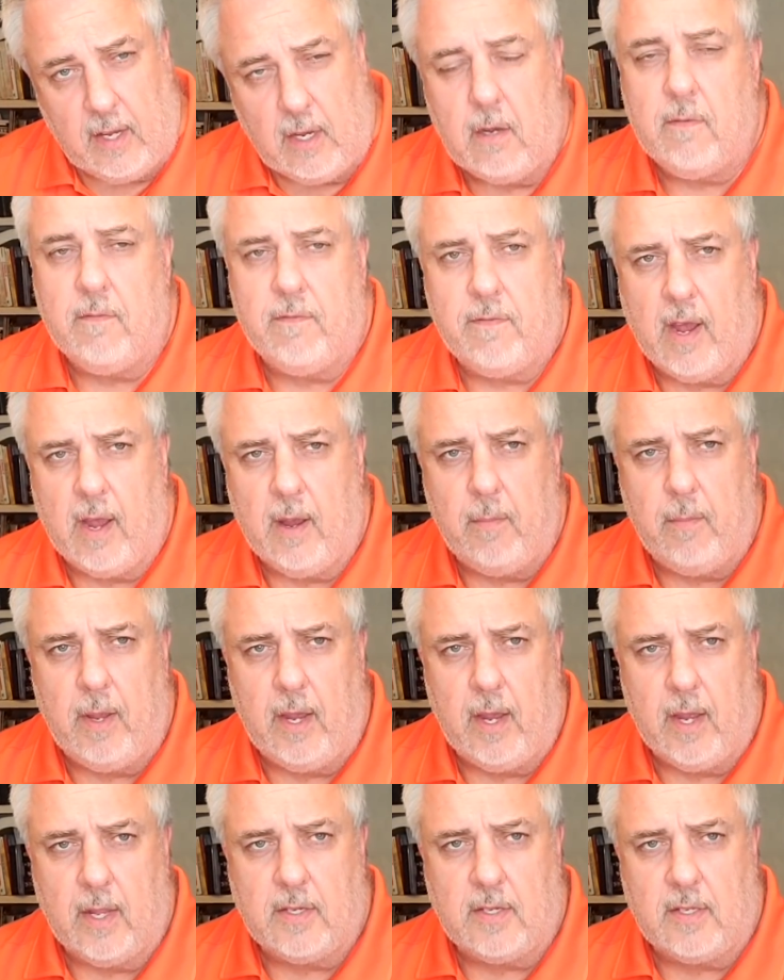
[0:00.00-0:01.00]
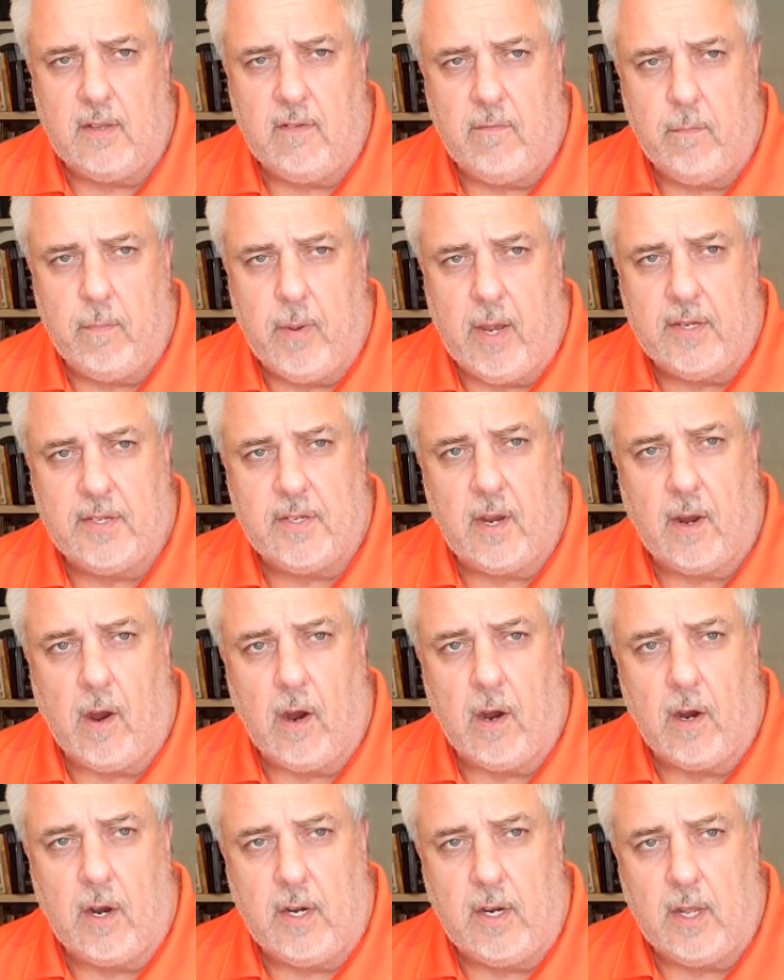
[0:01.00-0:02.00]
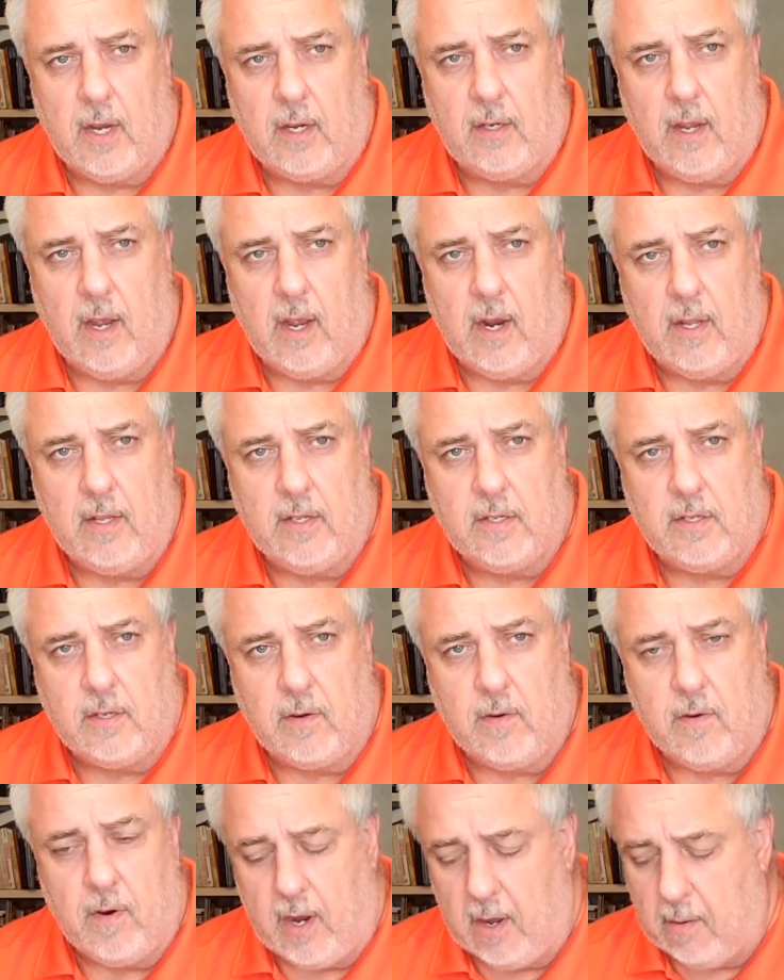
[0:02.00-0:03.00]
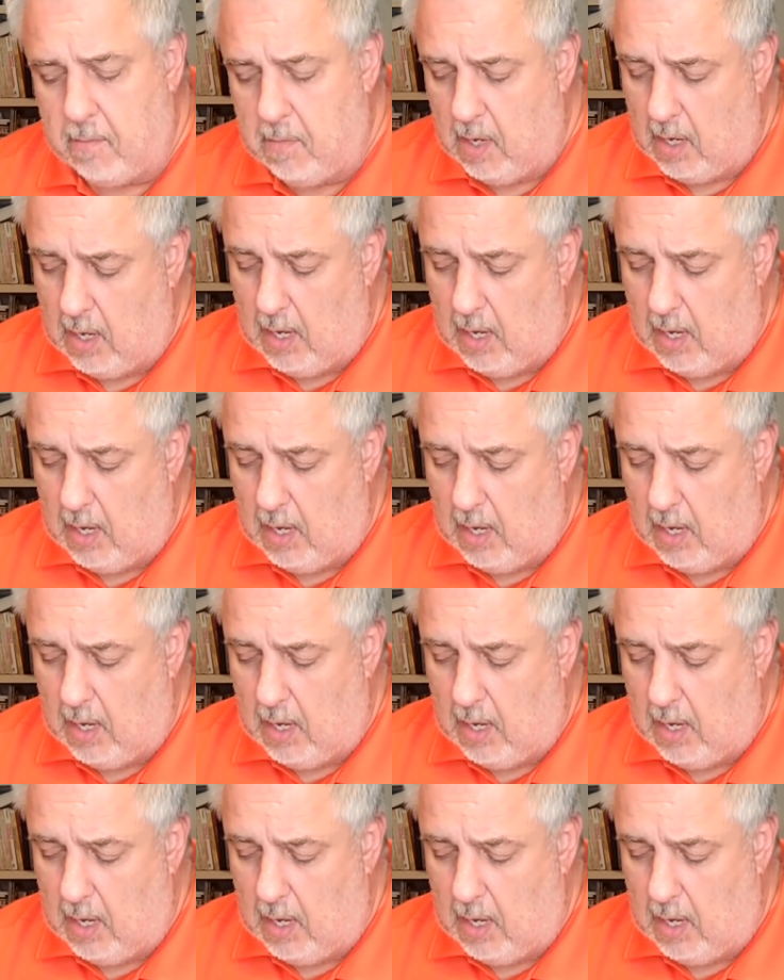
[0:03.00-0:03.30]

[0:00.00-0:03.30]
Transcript: you can find me at Steven Baczek Architect on Instagram